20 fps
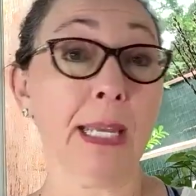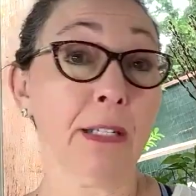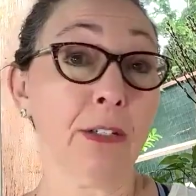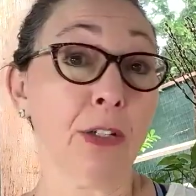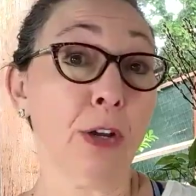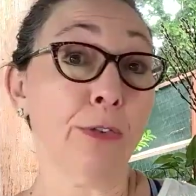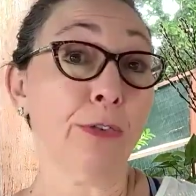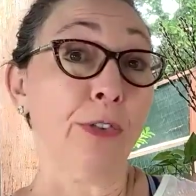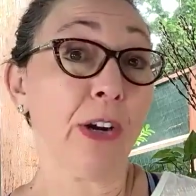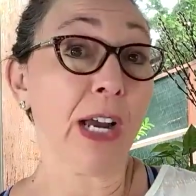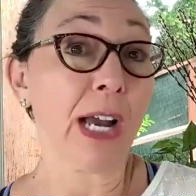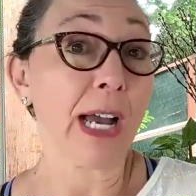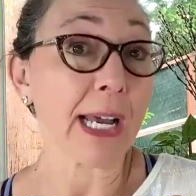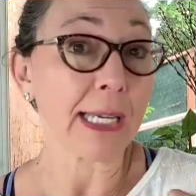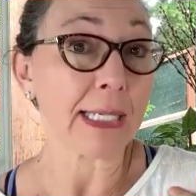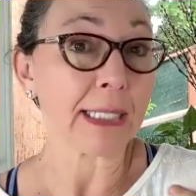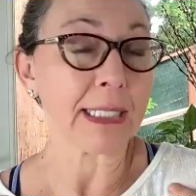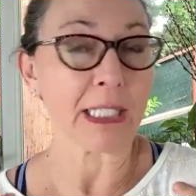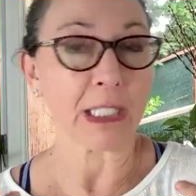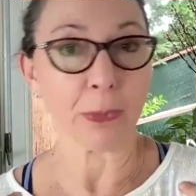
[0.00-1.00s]
So for
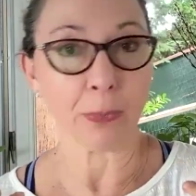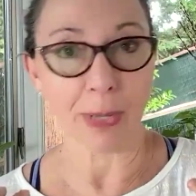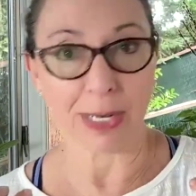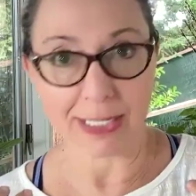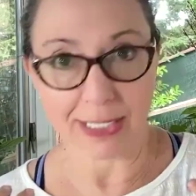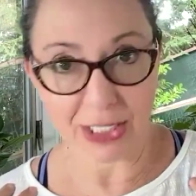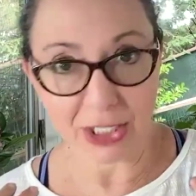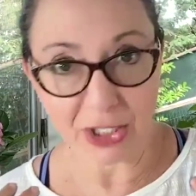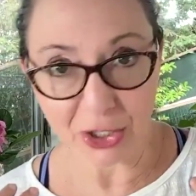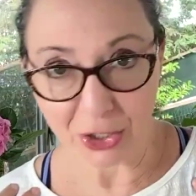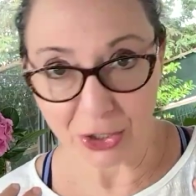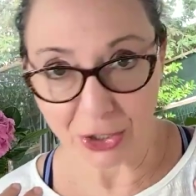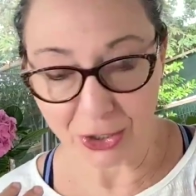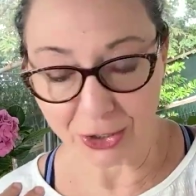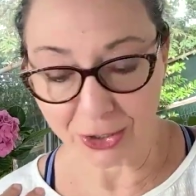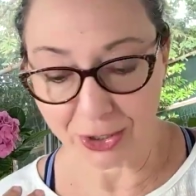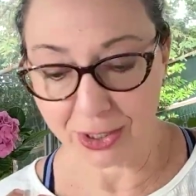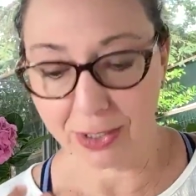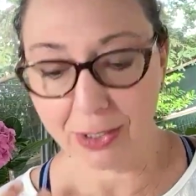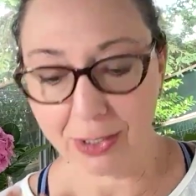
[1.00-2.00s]
us as
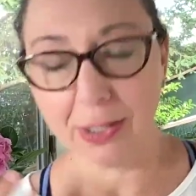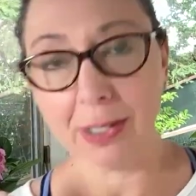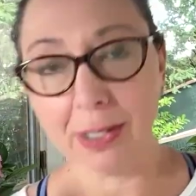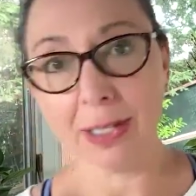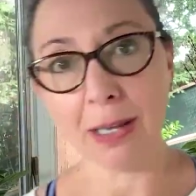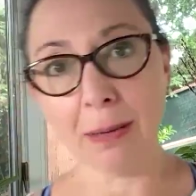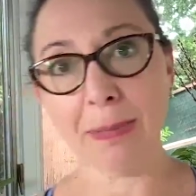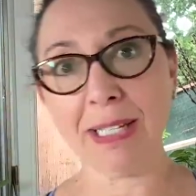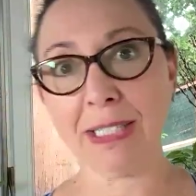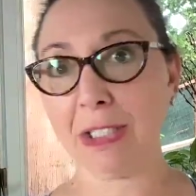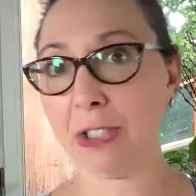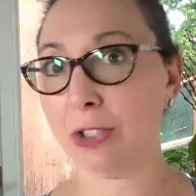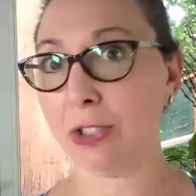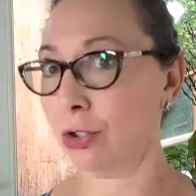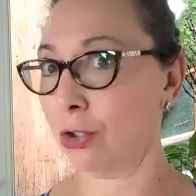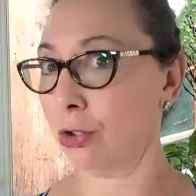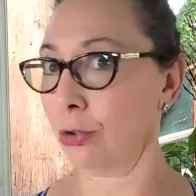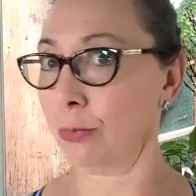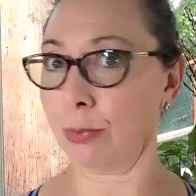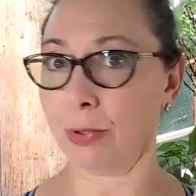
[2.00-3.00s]
practitioners, that makes it
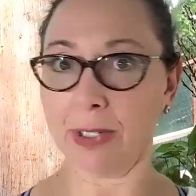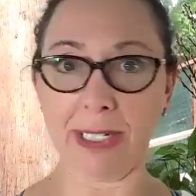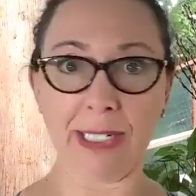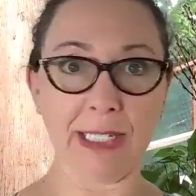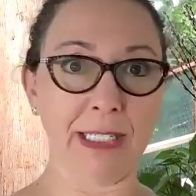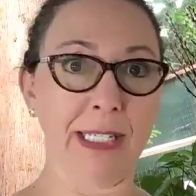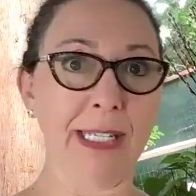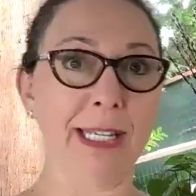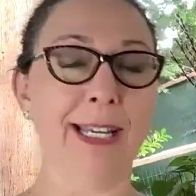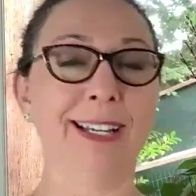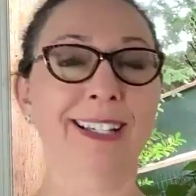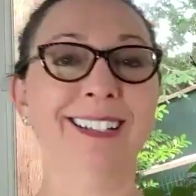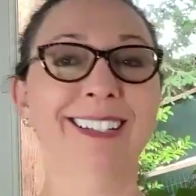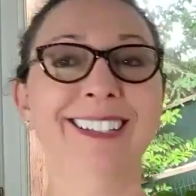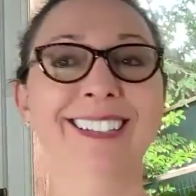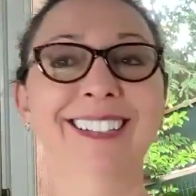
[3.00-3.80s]
super easy,